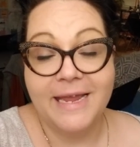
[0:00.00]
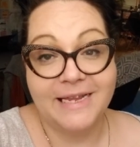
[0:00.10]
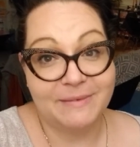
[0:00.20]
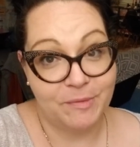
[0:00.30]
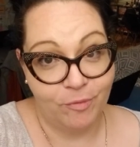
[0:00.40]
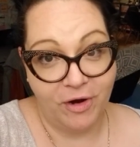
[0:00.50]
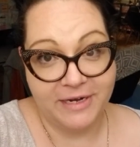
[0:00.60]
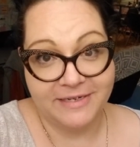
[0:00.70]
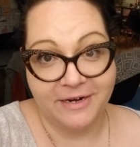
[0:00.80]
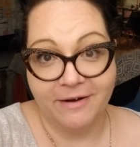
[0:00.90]
it's
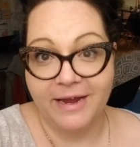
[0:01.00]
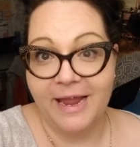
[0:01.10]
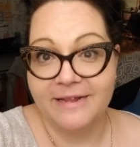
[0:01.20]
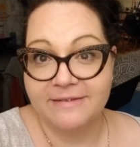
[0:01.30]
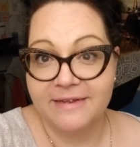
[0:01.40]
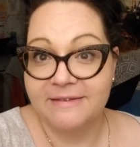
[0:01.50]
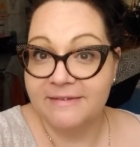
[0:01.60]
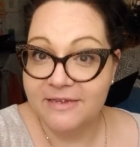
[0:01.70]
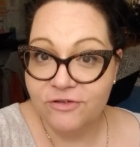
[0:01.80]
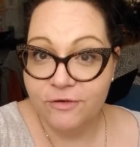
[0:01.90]
proprietary and since
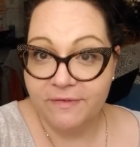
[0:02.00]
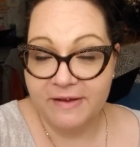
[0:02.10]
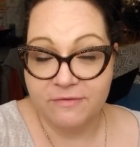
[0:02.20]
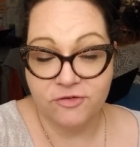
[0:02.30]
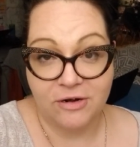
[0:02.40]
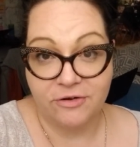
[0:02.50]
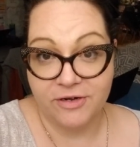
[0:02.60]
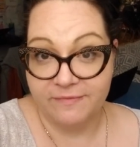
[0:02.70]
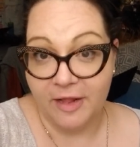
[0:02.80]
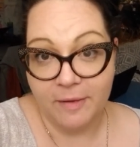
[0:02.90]
these new flavors are under
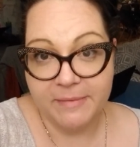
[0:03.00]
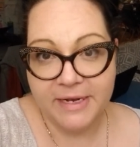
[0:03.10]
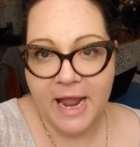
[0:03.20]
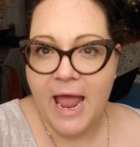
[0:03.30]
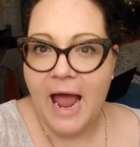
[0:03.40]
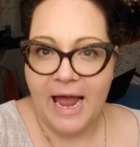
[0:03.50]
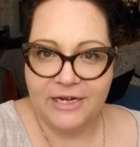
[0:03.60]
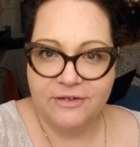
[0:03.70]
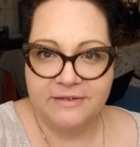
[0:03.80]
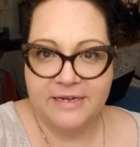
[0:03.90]
development, I
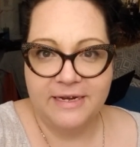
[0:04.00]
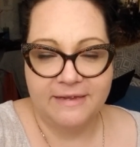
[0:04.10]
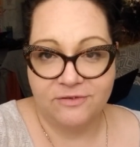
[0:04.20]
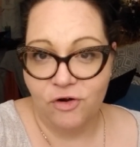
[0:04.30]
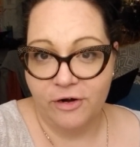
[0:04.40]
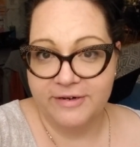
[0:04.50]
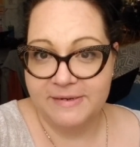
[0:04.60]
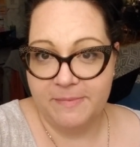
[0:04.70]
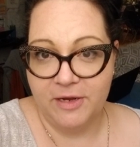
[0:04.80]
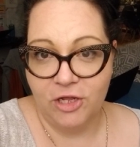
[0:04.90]
just see it as an honor to
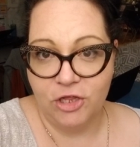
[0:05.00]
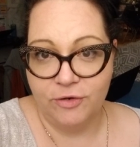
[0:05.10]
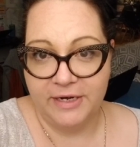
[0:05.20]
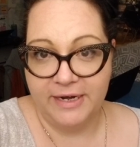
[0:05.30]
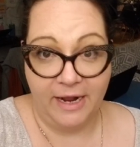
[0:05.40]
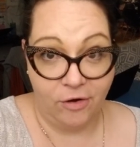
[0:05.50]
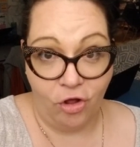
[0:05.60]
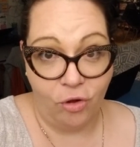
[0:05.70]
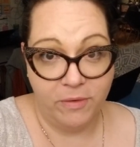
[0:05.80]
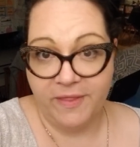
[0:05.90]
be included at
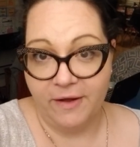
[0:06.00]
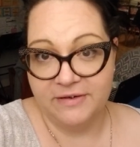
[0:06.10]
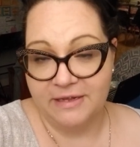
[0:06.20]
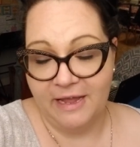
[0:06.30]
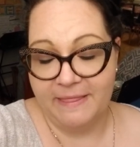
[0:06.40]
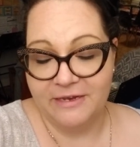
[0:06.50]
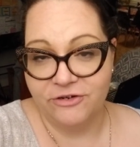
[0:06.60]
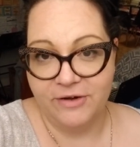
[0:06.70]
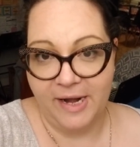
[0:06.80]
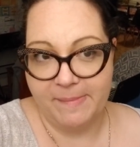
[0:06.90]
all without telling the
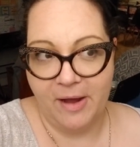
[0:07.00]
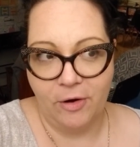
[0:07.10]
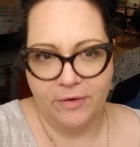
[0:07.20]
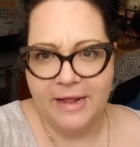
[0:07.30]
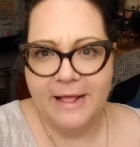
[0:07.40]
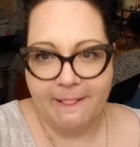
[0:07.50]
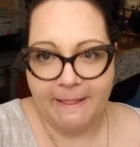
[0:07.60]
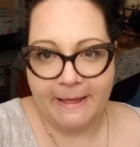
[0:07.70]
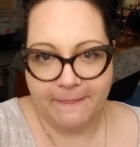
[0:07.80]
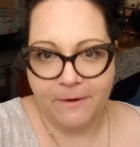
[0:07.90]
internet about
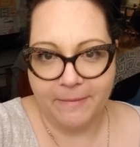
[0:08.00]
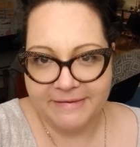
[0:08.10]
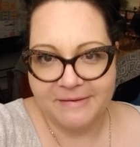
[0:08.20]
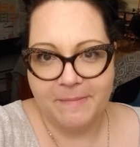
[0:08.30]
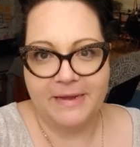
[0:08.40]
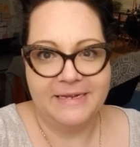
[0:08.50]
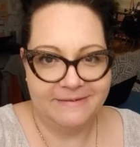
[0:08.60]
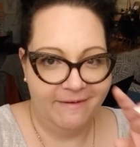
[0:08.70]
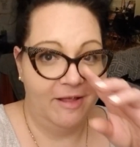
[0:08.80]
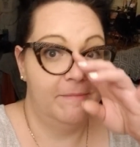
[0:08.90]
like their recipe
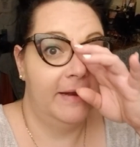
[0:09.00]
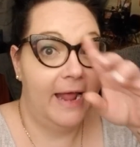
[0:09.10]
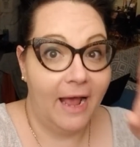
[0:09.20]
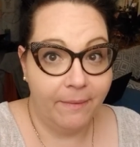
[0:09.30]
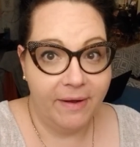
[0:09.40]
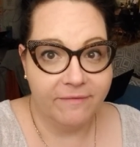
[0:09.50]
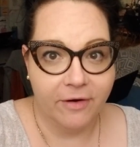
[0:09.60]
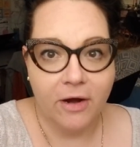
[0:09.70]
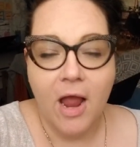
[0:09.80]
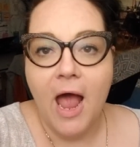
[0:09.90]
development.
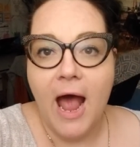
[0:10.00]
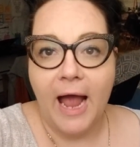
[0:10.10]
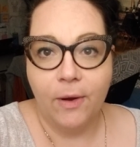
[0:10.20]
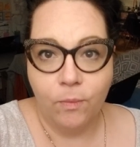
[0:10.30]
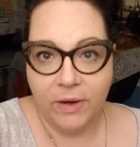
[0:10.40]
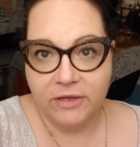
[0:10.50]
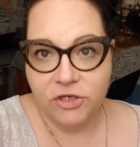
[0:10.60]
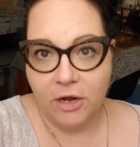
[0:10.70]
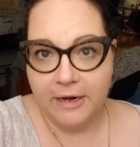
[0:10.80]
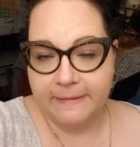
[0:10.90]
However, I will
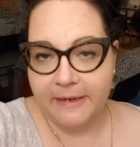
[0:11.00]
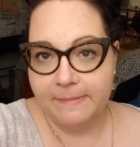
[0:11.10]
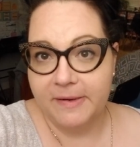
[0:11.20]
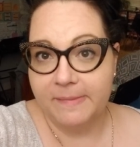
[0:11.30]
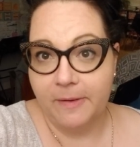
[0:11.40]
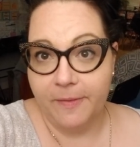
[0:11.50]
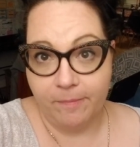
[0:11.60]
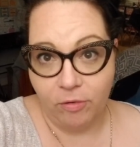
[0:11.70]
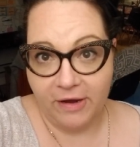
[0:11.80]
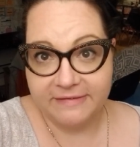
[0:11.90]
talk a little bit about the
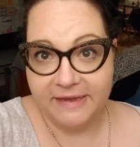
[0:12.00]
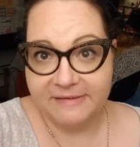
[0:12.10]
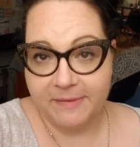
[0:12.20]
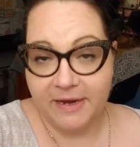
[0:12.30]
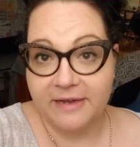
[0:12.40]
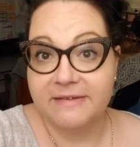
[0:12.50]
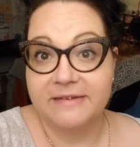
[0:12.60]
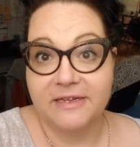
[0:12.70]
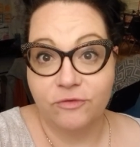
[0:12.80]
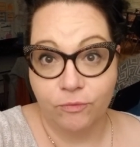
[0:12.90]
process because
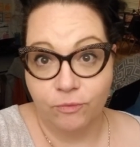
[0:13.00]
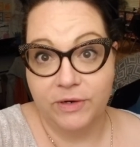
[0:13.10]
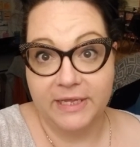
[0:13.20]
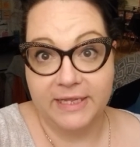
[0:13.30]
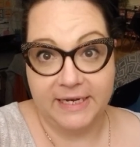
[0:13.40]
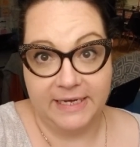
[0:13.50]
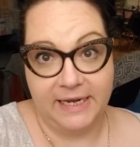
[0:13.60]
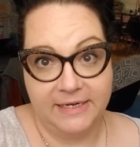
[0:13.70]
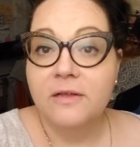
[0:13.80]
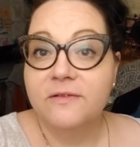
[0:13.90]
it's really
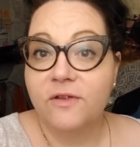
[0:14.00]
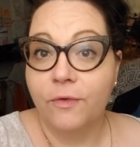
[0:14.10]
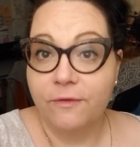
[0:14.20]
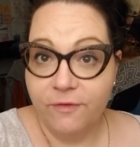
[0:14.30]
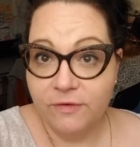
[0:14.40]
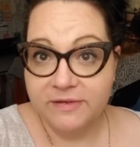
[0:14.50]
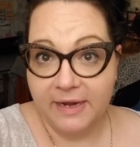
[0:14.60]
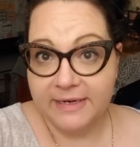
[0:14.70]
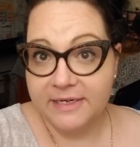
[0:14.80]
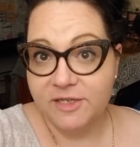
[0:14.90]
neat. So the food
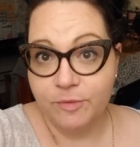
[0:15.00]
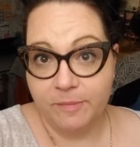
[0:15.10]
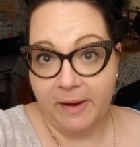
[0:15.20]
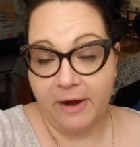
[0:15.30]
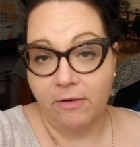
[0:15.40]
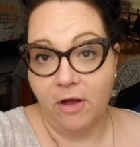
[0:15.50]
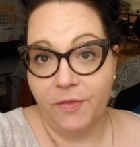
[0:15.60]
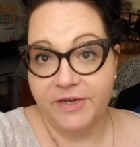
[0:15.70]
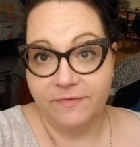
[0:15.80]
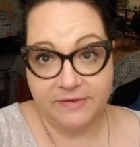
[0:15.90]
scientists prepare all the
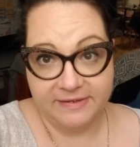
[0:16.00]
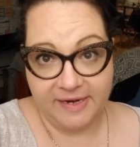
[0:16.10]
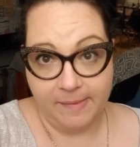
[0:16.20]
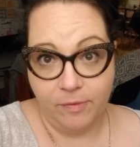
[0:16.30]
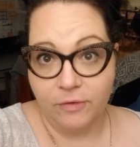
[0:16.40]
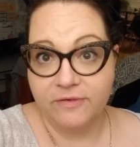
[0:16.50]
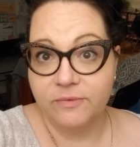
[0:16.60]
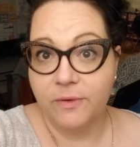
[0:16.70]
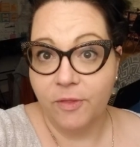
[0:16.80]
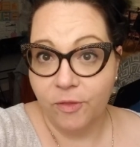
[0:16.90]
different samples
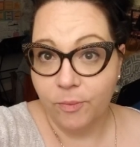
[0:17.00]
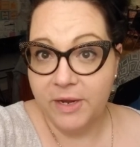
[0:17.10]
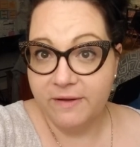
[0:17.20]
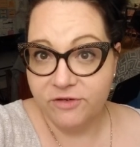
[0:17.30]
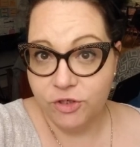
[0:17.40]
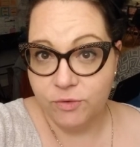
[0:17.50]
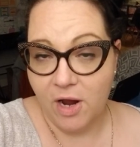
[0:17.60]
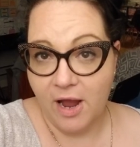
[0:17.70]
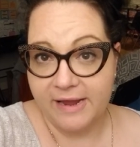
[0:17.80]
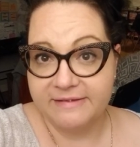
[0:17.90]
with three of two
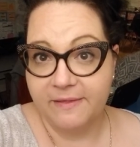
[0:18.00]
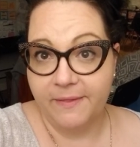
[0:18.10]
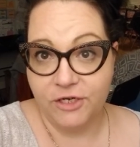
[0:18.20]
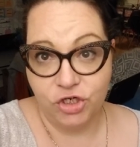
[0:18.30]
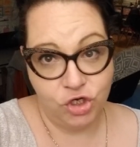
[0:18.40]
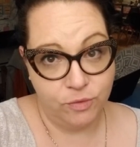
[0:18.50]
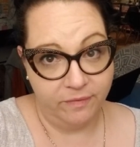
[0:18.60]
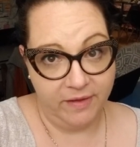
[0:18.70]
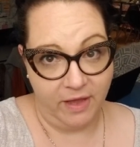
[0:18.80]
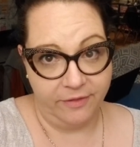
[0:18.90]
kinds and then two of
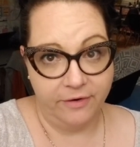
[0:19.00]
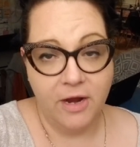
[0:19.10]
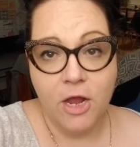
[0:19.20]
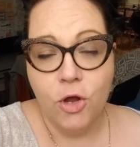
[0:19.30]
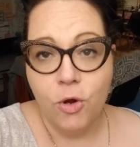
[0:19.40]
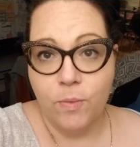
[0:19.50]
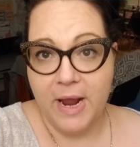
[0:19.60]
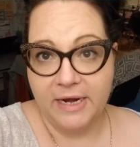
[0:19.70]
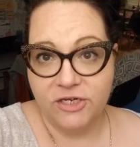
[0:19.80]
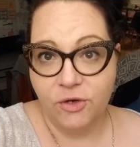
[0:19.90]
the other. We
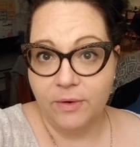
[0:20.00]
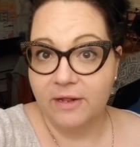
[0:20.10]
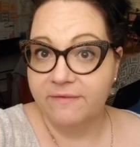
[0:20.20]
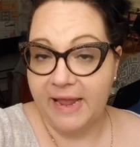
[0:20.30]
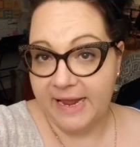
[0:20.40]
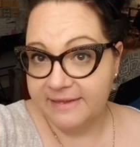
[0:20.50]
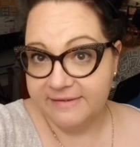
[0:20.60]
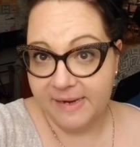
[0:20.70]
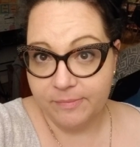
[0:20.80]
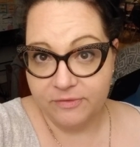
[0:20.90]
had a total of eight
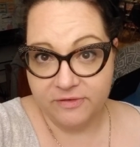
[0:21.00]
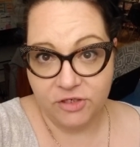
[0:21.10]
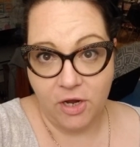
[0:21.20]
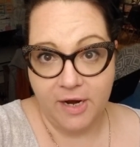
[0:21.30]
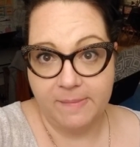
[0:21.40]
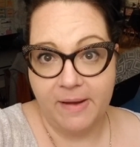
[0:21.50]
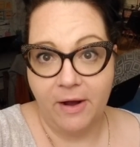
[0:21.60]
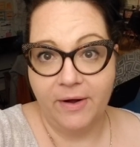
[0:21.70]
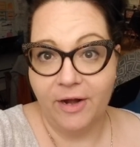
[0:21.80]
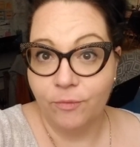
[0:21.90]
samples to talk
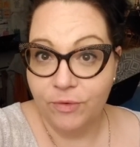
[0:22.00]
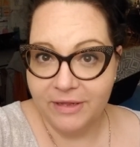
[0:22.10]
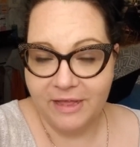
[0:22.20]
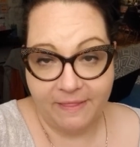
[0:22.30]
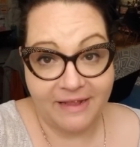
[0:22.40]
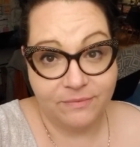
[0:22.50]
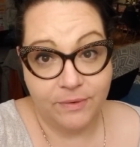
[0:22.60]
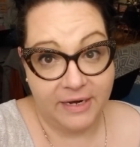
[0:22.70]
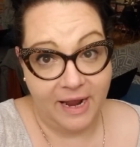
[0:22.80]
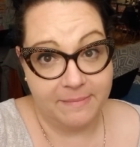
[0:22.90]
about, and really that's what
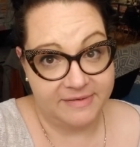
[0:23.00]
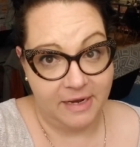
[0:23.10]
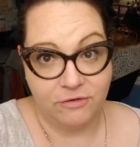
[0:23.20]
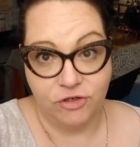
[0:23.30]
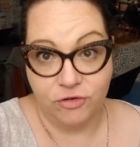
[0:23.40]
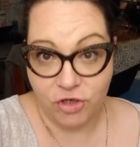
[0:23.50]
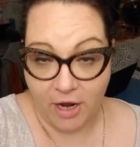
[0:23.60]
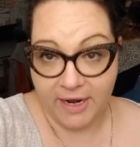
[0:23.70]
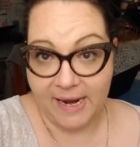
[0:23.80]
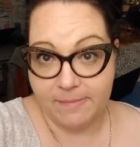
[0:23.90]
it comes down to,
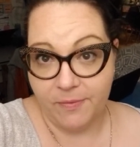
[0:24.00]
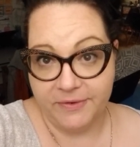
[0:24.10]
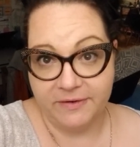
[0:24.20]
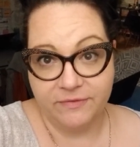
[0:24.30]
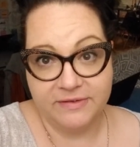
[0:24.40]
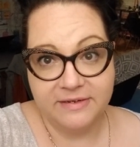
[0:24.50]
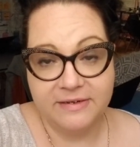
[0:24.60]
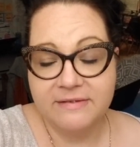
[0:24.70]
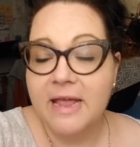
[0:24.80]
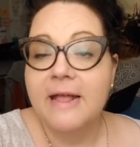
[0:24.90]
talking about the
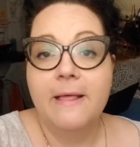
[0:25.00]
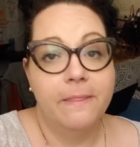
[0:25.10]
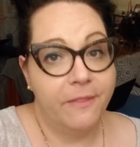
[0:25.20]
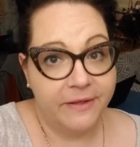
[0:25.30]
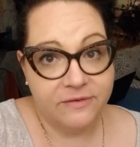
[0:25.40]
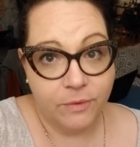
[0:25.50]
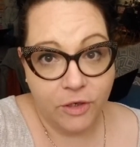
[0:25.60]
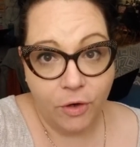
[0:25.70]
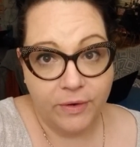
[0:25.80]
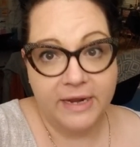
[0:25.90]
differences, the things we
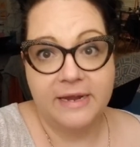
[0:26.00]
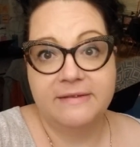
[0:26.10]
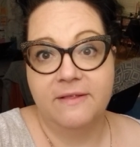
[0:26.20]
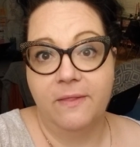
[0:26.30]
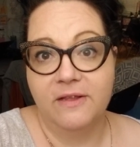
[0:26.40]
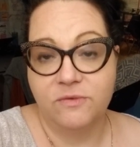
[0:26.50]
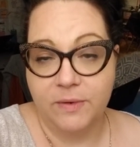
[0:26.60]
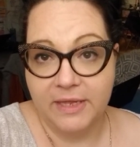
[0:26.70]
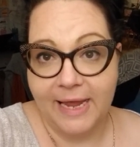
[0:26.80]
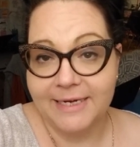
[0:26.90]
noticed, the things we
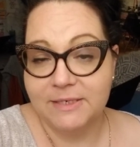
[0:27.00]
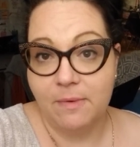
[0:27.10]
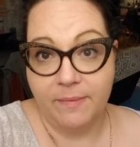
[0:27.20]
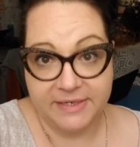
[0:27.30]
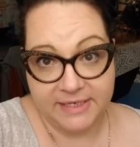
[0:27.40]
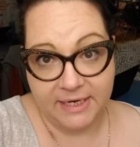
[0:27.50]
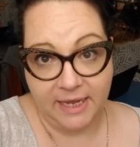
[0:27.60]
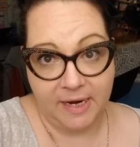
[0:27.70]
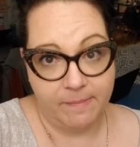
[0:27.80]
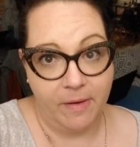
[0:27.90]
liked and what we didn't
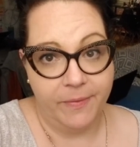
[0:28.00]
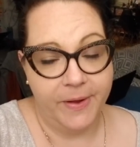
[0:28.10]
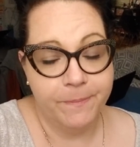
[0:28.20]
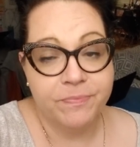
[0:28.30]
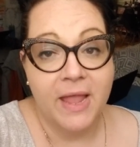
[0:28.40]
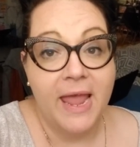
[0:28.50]
like about them.